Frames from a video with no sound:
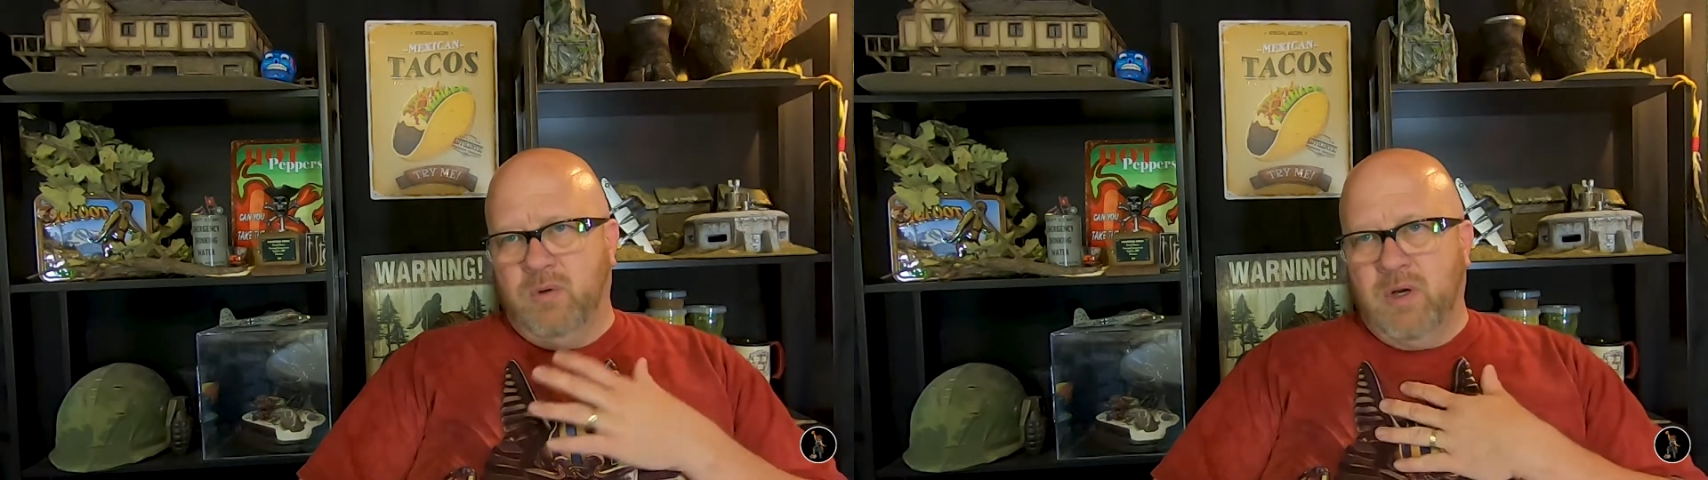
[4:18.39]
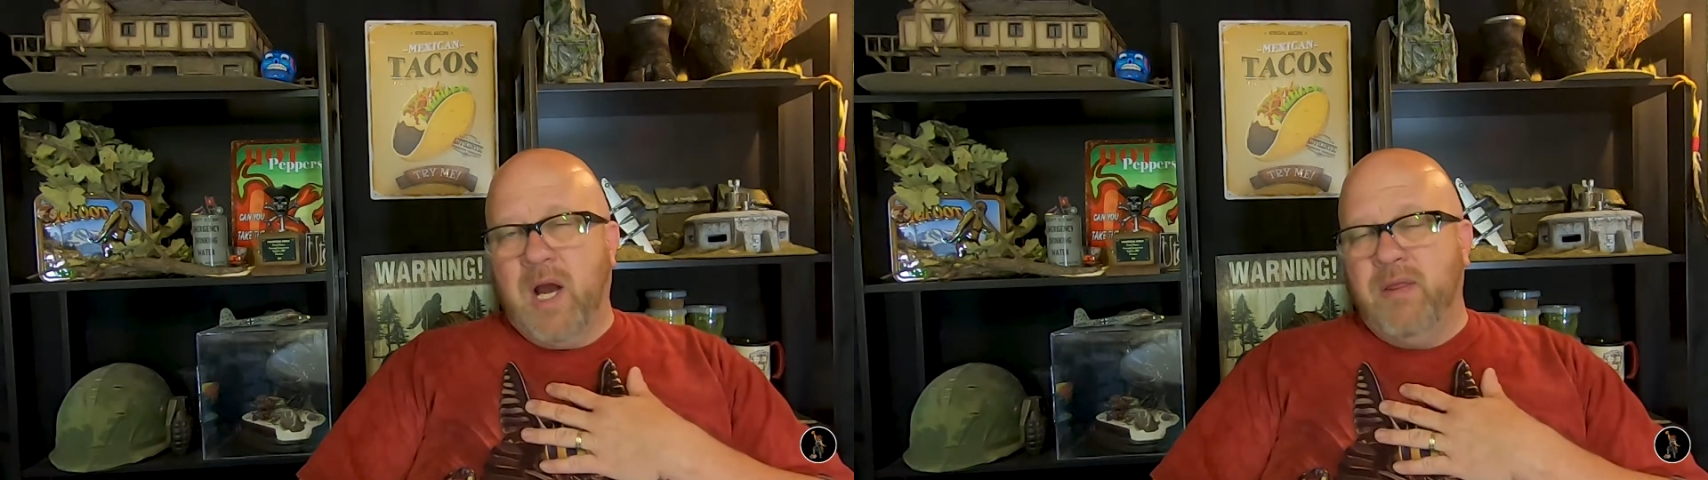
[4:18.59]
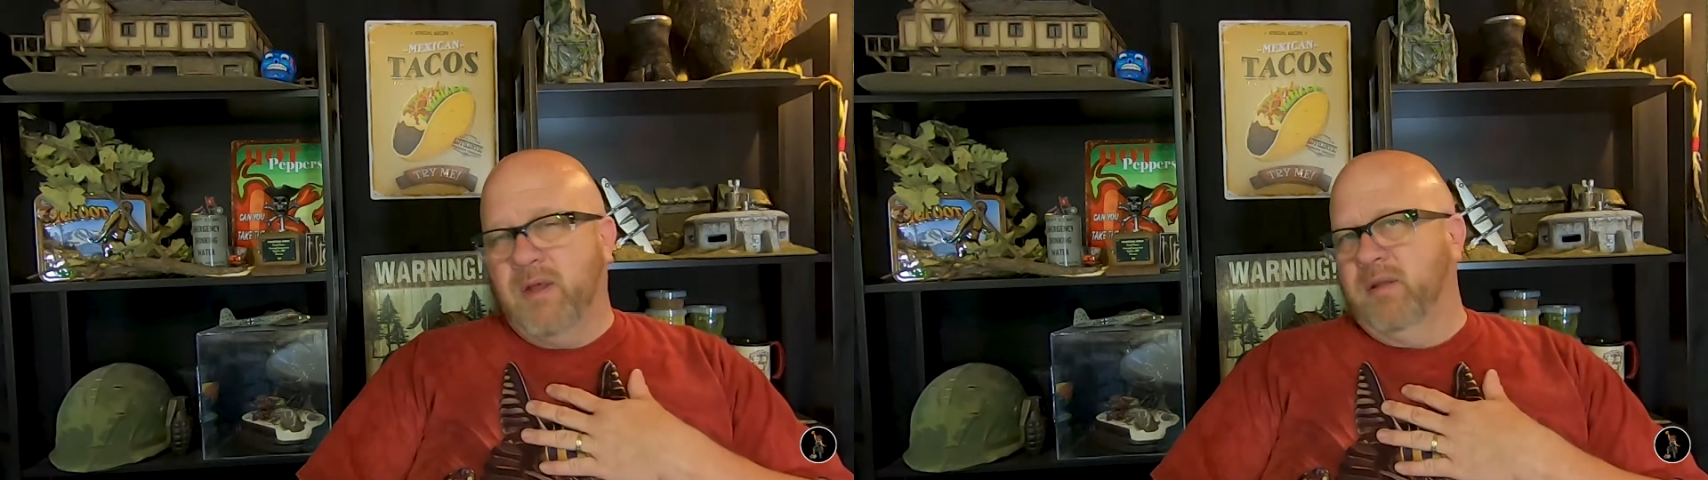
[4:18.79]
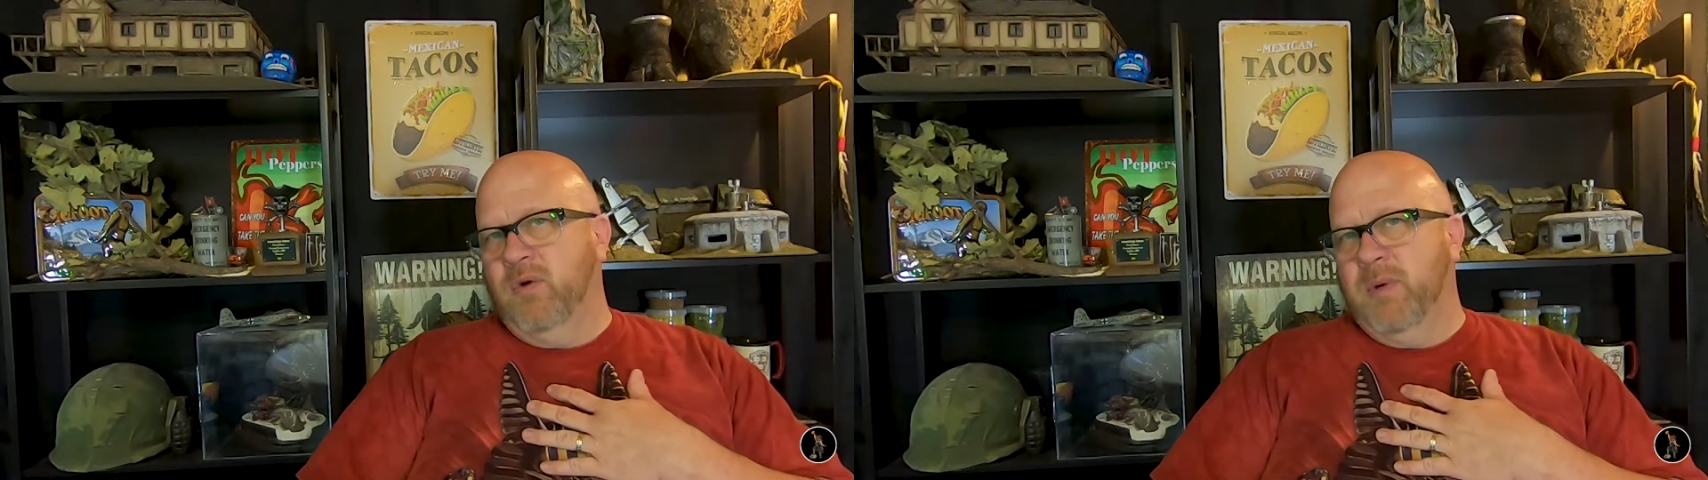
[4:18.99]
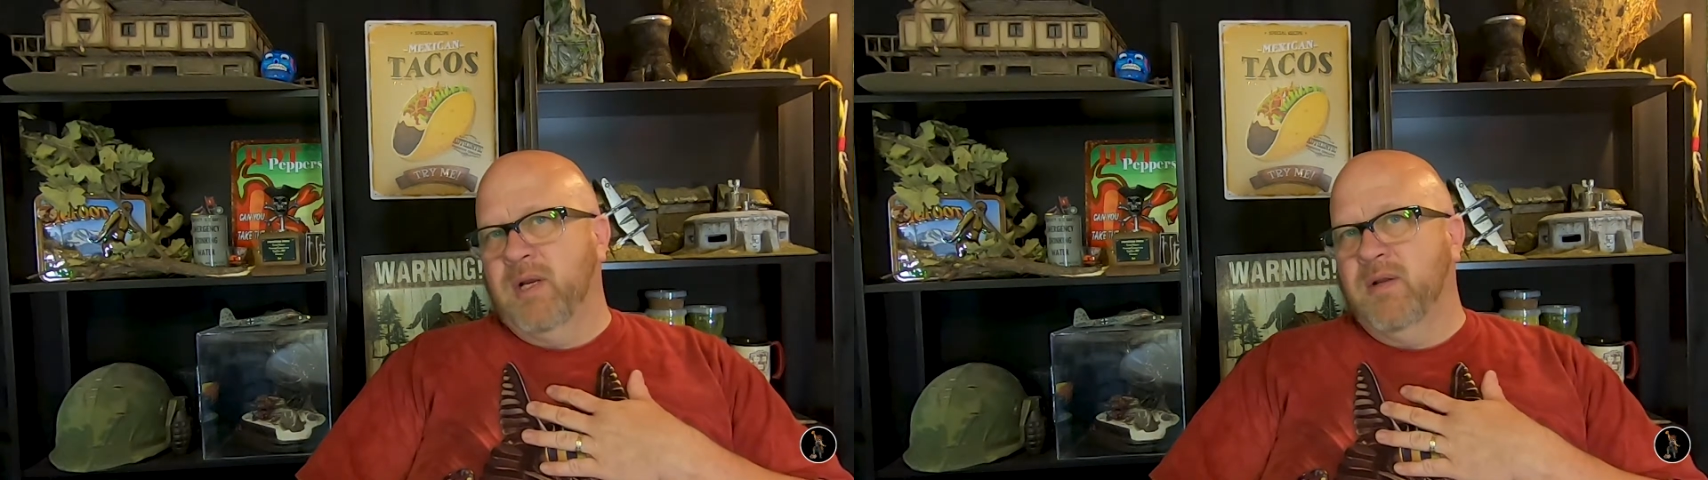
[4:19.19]
I thought they were
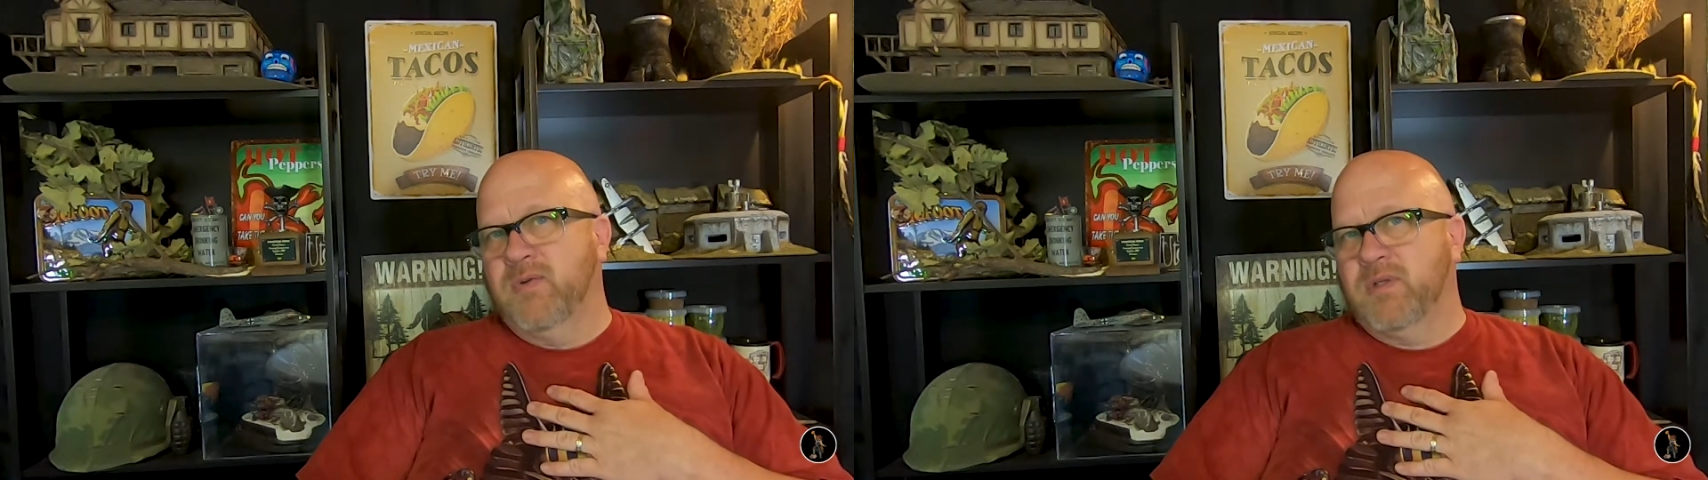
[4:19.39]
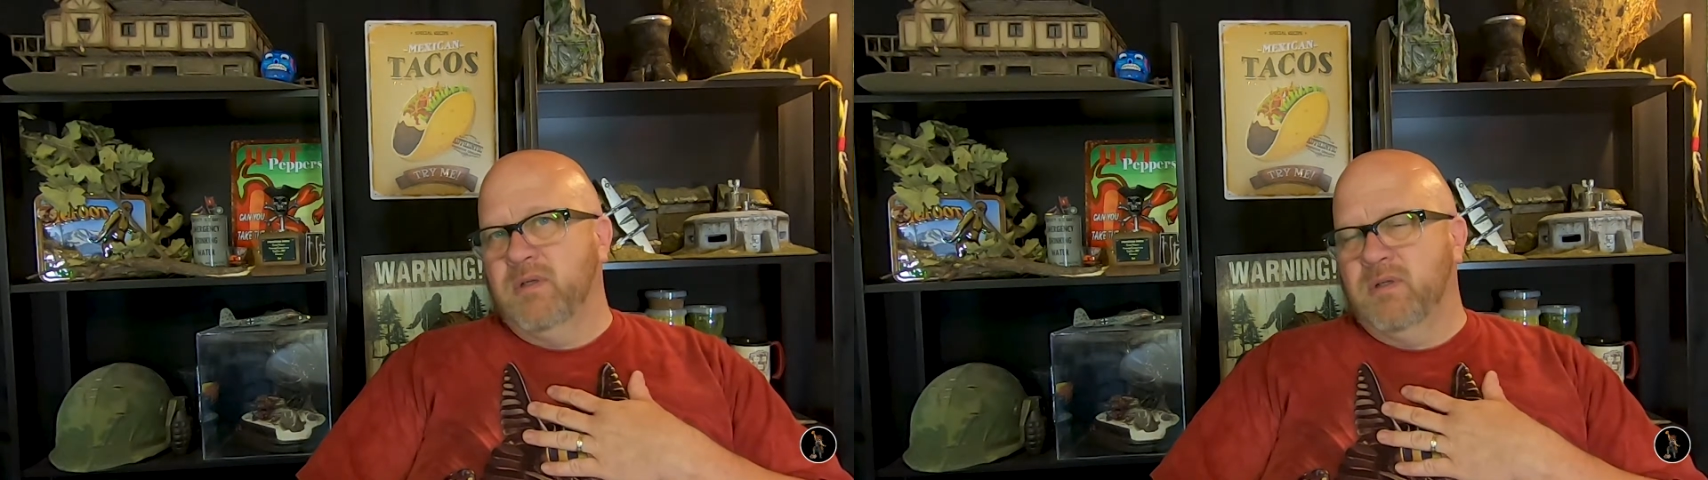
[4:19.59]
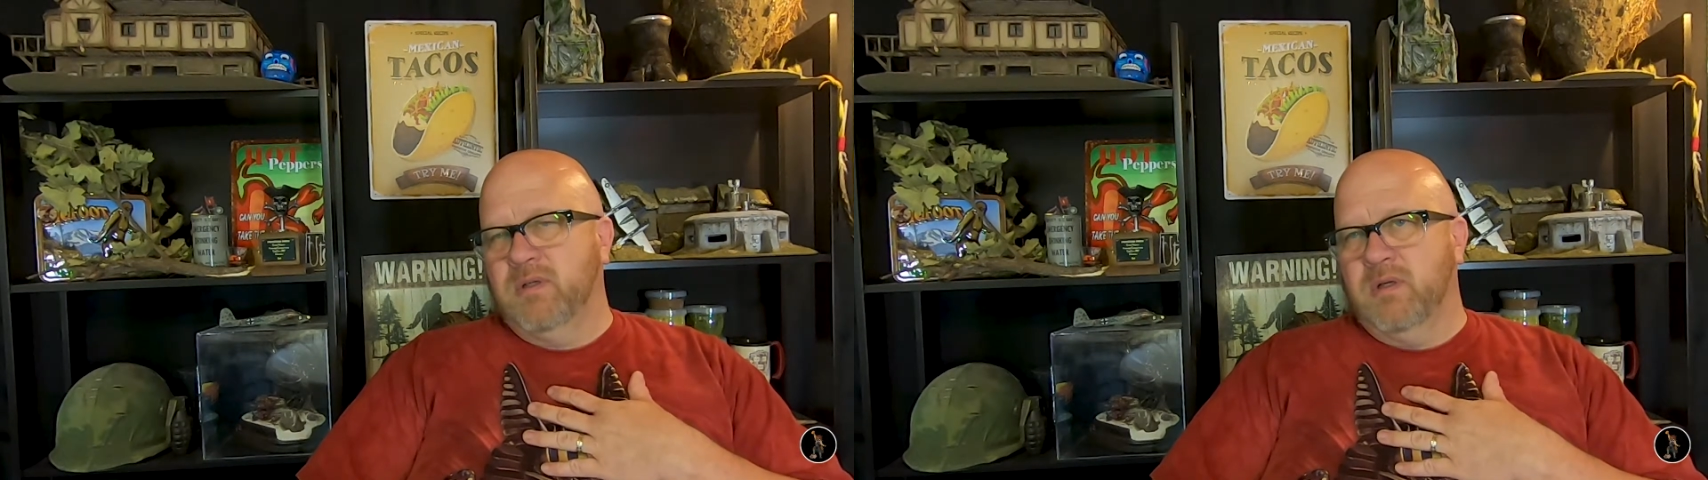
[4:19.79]
magnificent